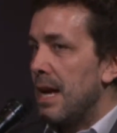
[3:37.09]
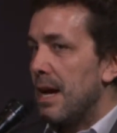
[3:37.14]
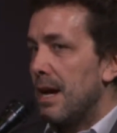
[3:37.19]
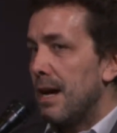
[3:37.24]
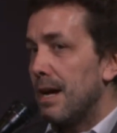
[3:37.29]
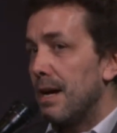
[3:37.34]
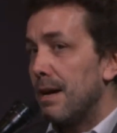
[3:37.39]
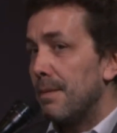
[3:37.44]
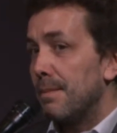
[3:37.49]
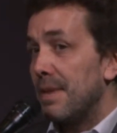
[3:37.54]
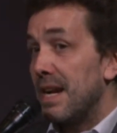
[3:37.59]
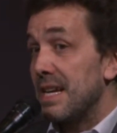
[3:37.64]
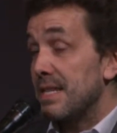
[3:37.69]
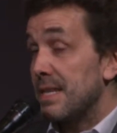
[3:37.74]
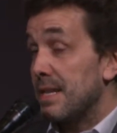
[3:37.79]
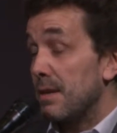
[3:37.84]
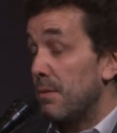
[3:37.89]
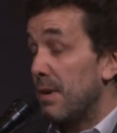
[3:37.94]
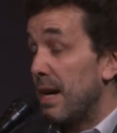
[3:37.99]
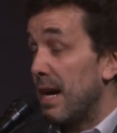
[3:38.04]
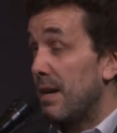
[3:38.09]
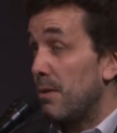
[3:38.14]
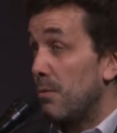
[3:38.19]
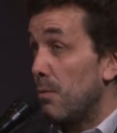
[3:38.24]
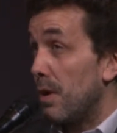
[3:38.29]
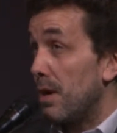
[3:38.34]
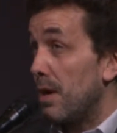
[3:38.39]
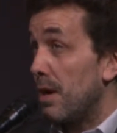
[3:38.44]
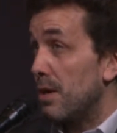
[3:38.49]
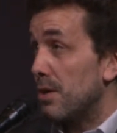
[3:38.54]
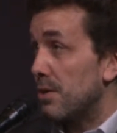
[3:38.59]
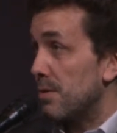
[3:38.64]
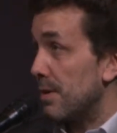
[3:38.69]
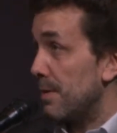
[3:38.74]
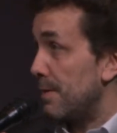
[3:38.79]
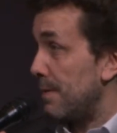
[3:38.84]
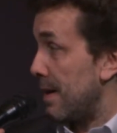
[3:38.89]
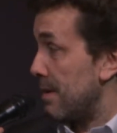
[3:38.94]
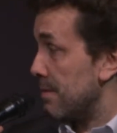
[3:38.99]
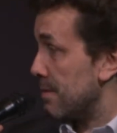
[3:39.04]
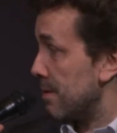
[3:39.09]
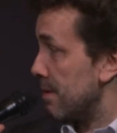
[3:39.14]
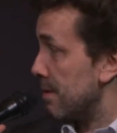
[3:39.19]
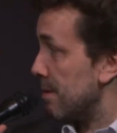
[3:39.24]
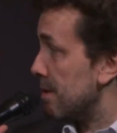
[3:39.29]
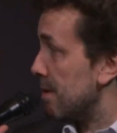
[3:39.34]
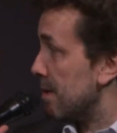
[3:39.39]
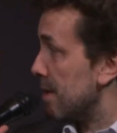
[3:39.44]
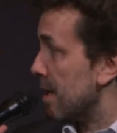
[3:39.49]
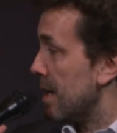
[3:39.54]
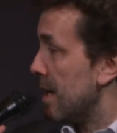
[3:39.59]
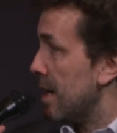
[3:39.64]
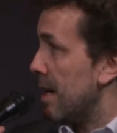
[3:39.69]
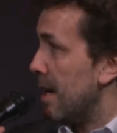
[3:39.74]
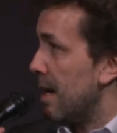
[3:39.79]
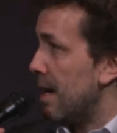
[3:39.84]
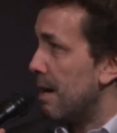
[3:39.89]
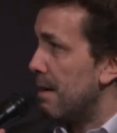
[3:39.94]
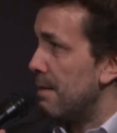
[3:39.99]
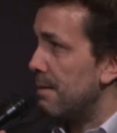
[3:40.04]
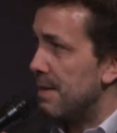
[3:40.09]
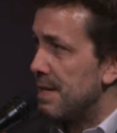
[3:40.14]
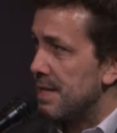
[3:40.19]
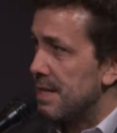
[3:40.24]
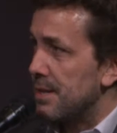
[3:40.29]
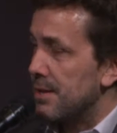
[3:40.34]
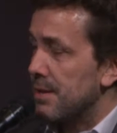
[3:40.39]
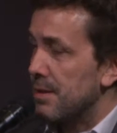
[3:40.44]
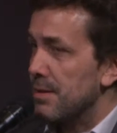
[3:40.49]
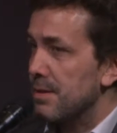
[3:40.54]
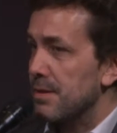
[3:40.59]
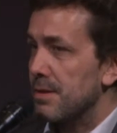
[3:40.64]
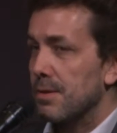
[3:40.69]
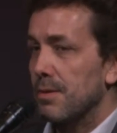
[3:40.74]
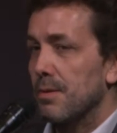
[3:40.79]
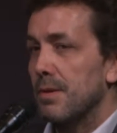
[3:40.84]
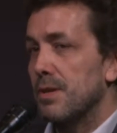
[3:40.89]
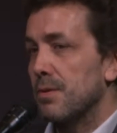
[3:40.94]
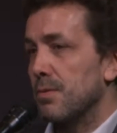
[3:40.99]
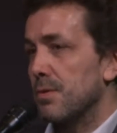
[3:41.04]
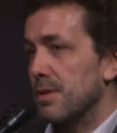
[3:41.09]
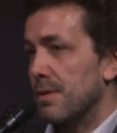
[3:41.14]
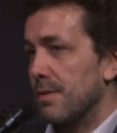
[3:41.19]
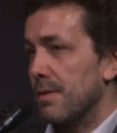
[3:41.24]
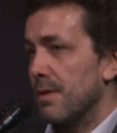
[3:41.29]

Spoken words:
Last year we had 100,000 visitors, so it is